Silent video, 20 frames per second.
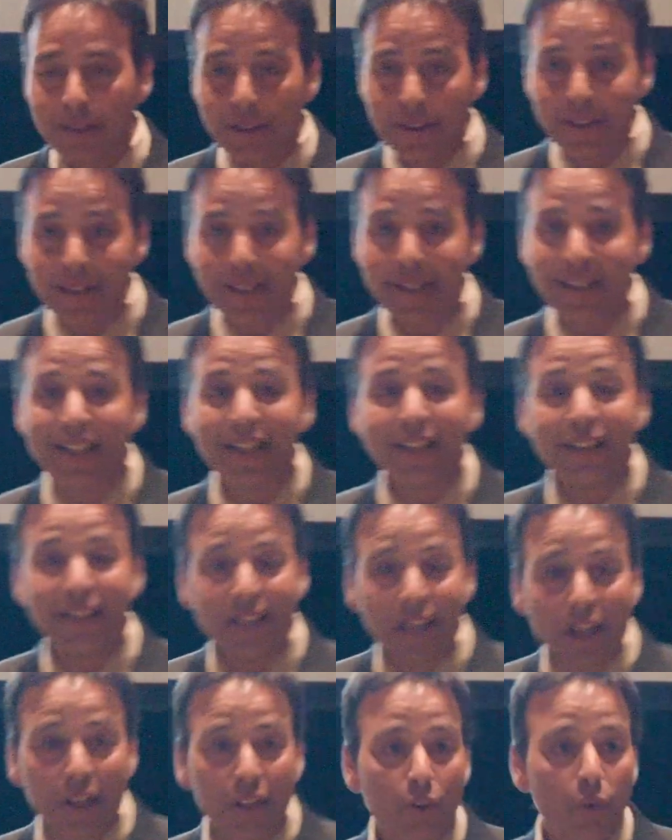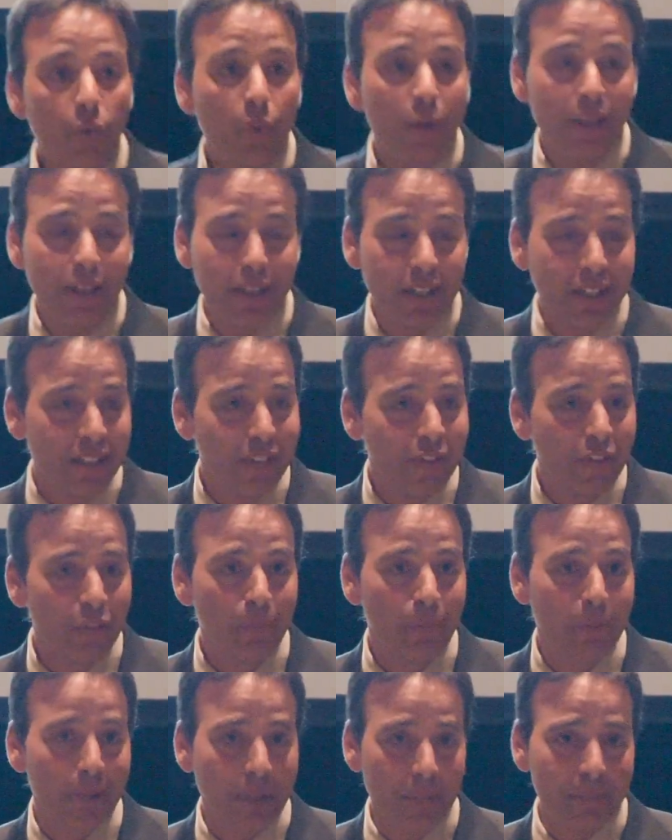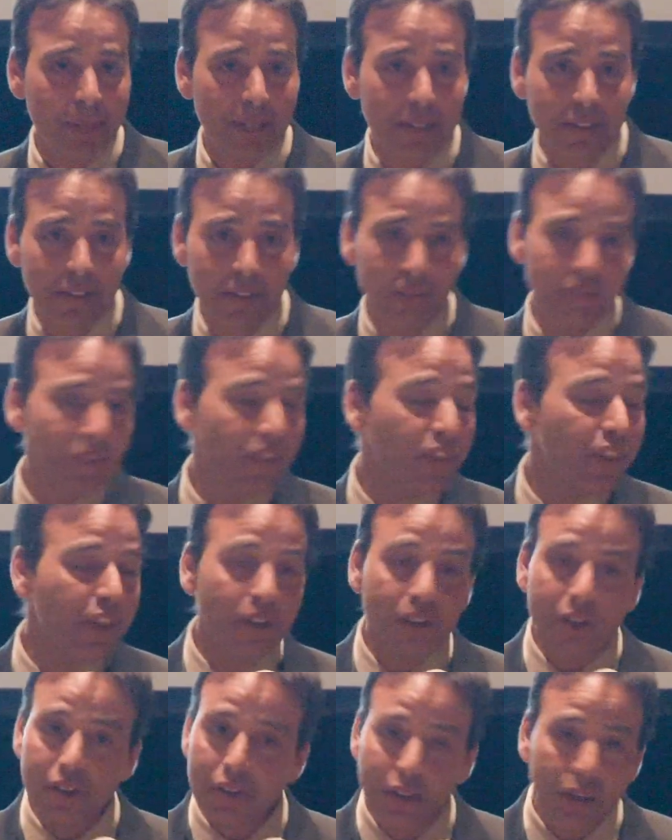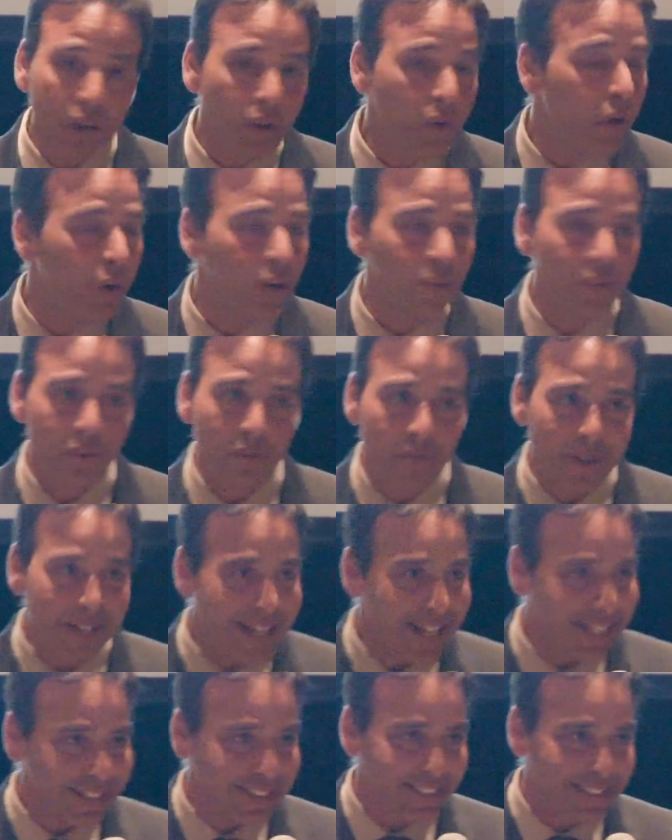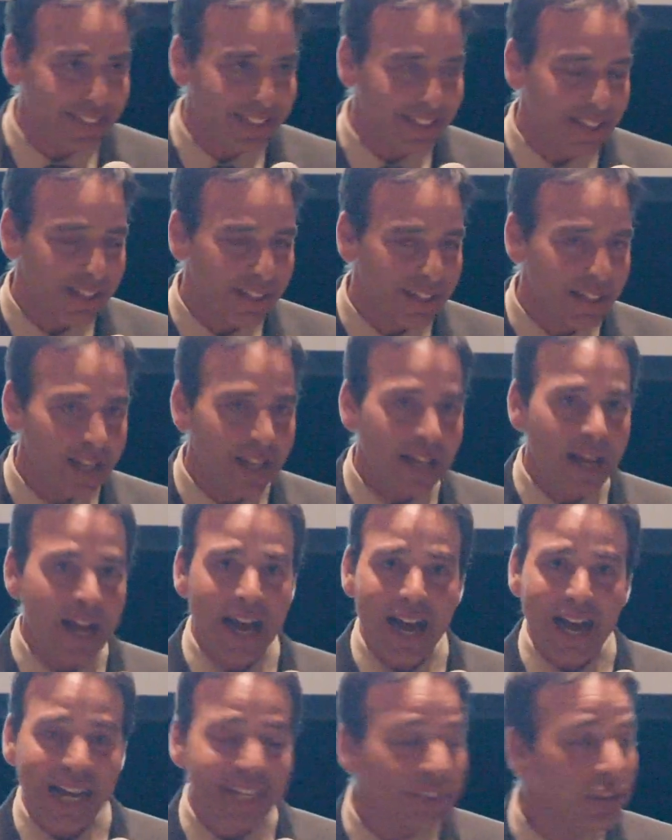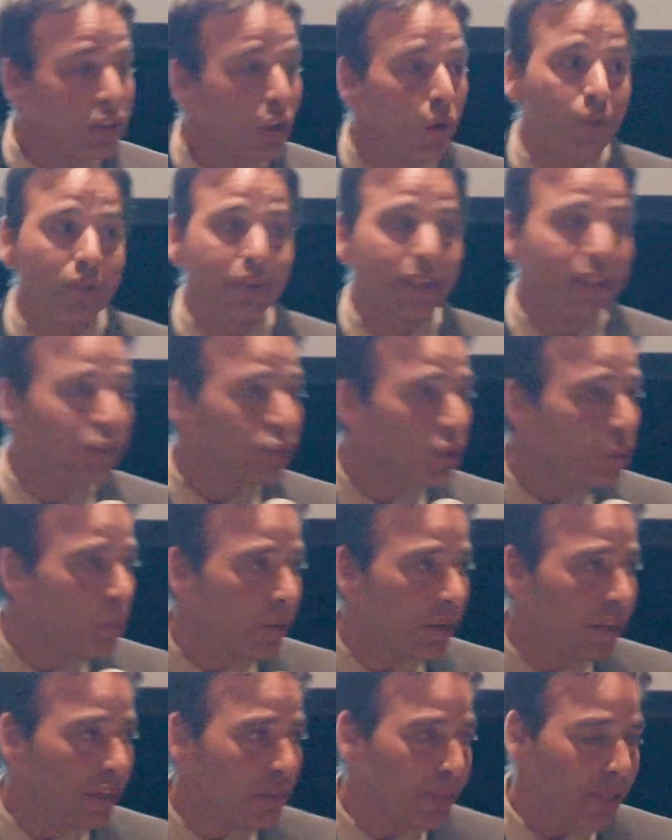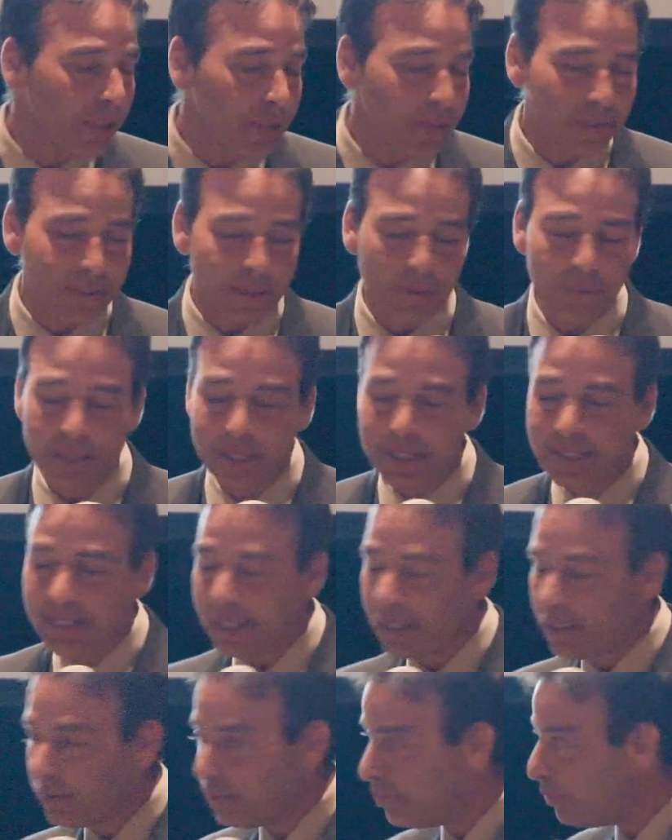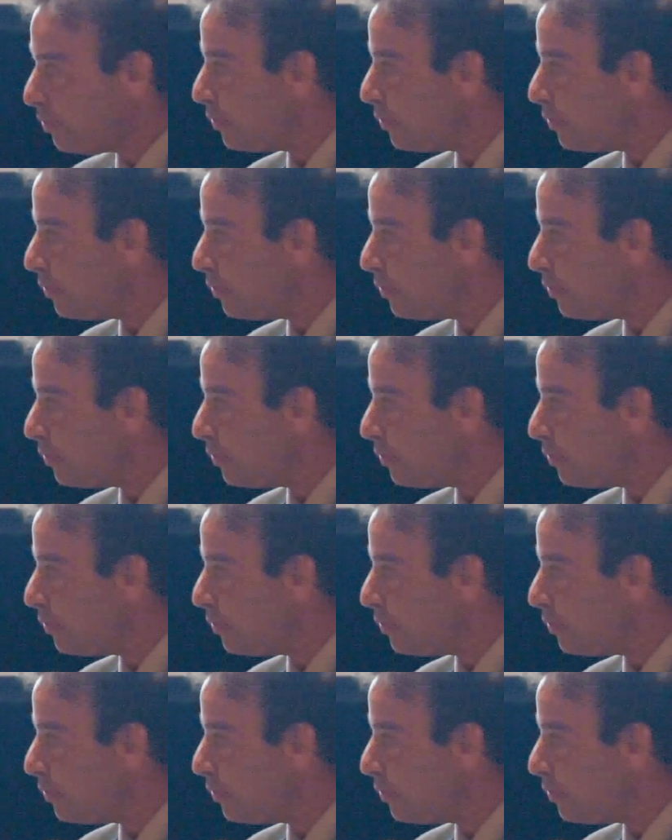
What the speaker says: So that's another way to give it perspective. There you go, overreacting. I don't need to worry about this right now.